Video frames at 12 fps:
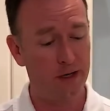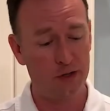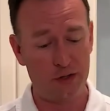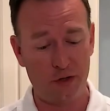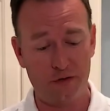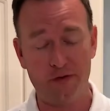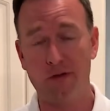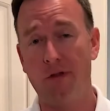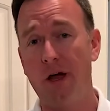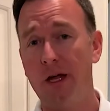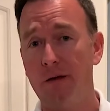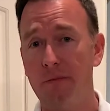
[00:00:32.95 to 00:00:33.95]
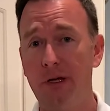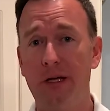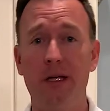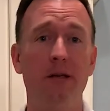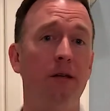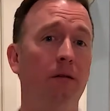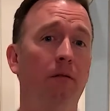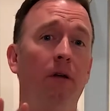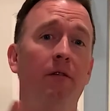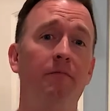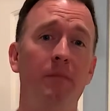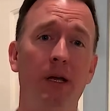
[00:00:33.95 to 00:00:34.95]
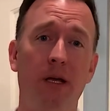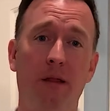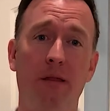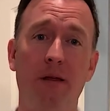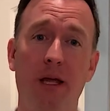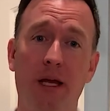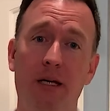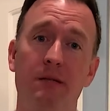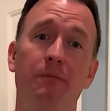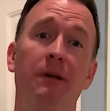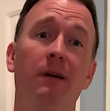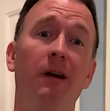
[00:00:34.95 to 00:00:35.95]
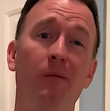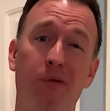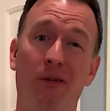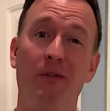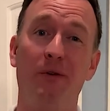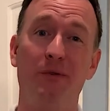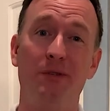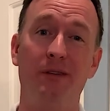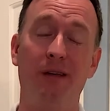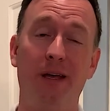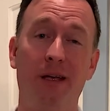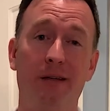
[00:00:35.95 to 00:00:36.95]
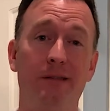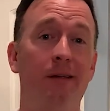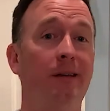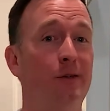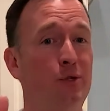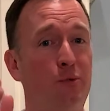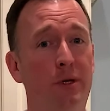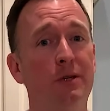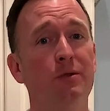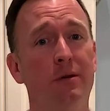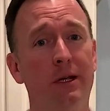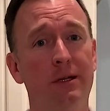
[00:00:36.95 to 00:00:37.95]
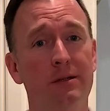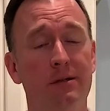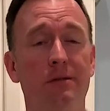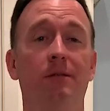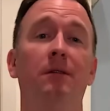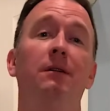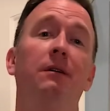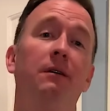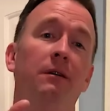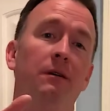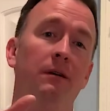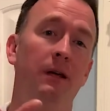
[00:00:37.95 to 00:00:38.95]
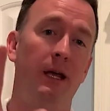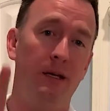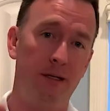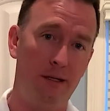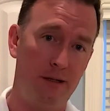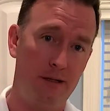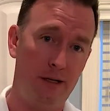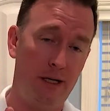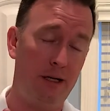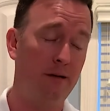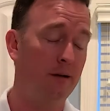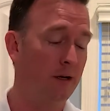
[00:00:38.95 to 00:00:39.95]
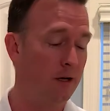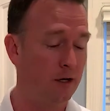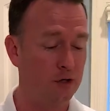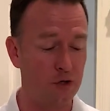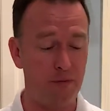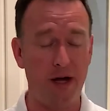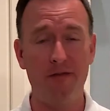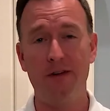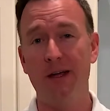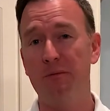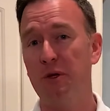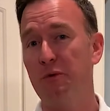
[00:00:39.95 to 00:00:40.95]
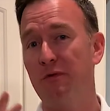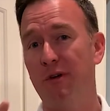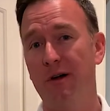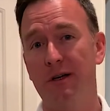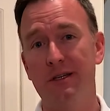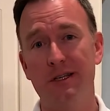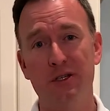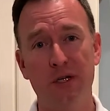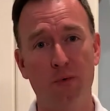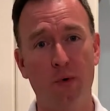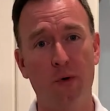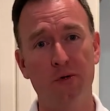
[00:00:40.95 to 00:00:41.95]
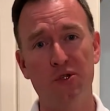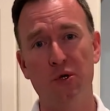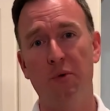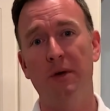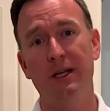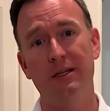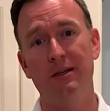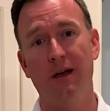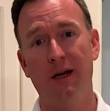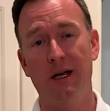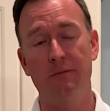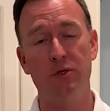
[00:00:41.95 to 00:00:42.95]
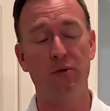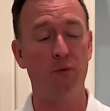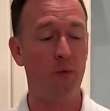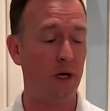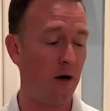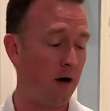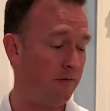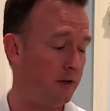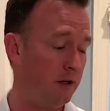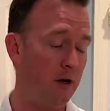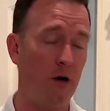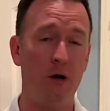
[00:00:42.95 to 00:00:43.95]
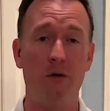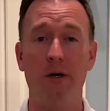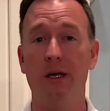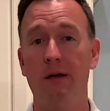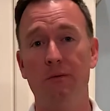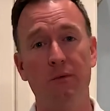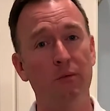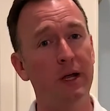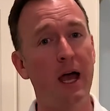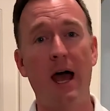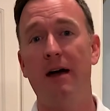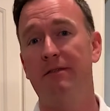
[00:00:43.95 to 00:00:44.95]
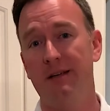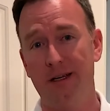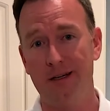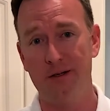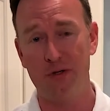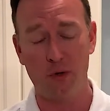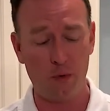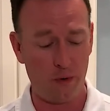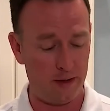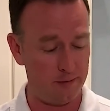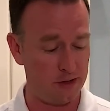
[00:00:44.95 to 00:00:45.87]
So if you're like me, you love many things, but a couple of those things is sweet treats and Disney. So my family, we've gone to Disney World so many times. We often go and we have to get a Dole Whip.